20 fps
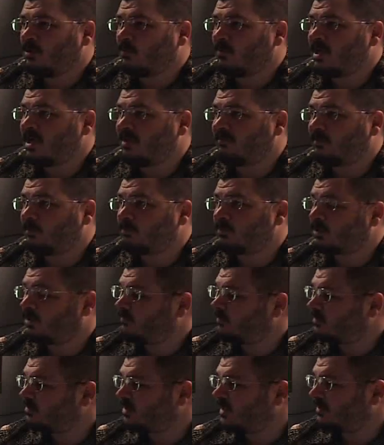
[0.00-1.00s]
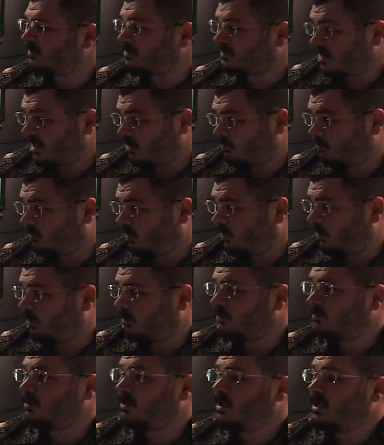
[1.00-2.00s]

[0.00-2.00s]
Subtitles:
We have observers at the South Pole.